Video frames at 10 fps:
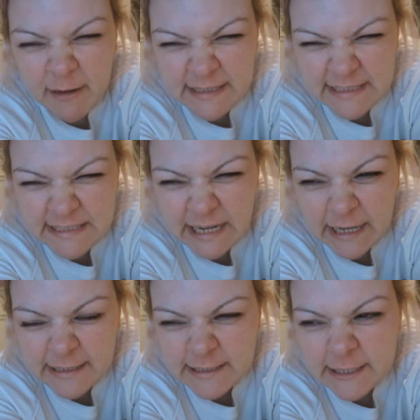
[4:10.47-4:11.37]

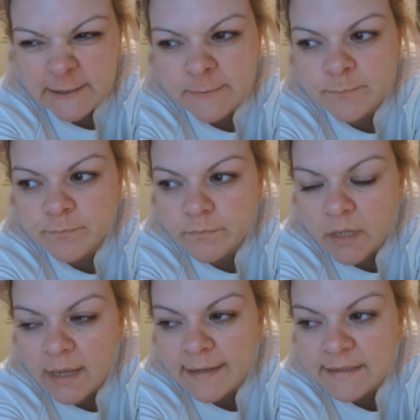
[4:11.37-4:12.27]
instead.
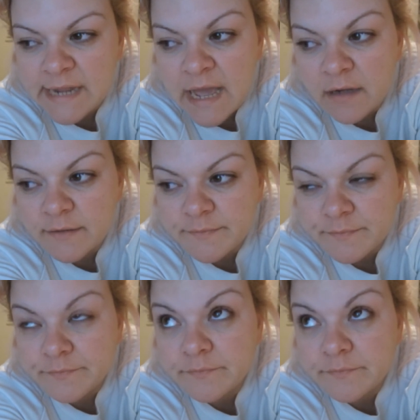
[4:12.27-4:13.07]
And now,